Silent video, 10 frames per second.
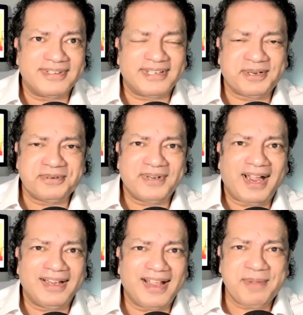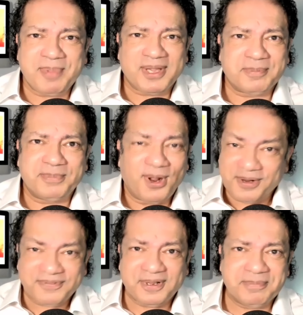so I, I pick up all
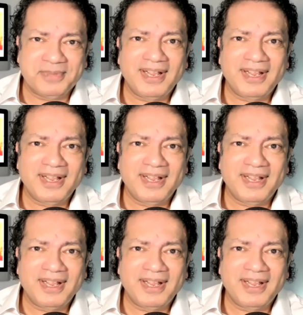of them